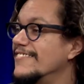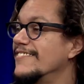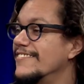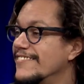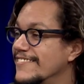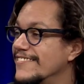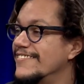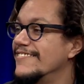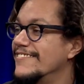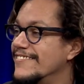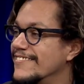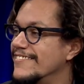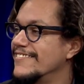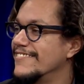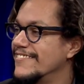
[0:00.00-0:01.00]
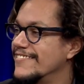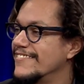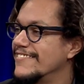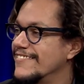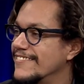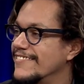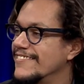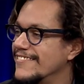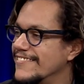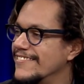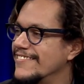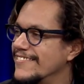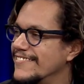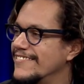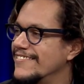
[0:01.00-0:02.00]

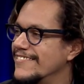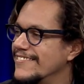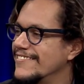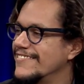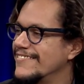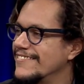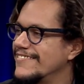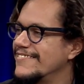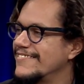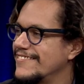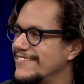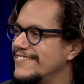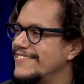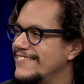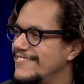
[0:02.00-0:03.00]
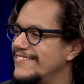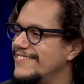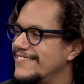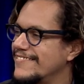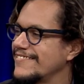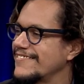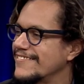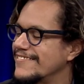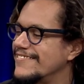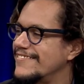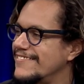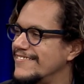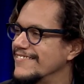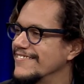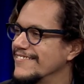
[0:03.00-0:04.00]

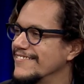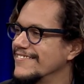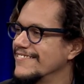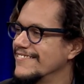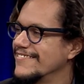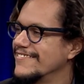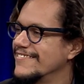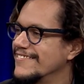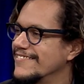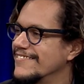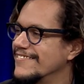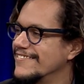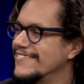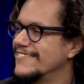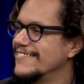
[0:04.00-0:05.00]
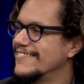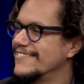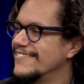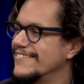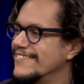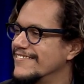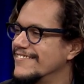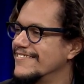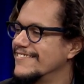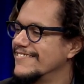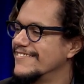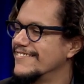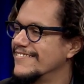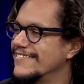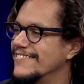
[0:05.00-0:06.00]

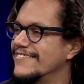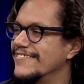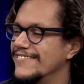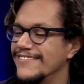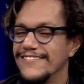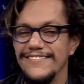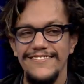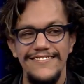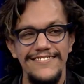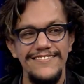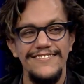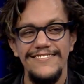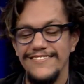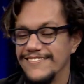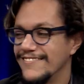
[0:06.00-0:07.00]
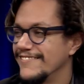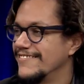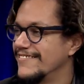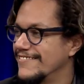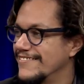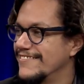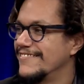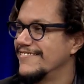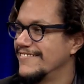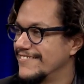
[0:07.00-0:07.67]
This person isn't speaking.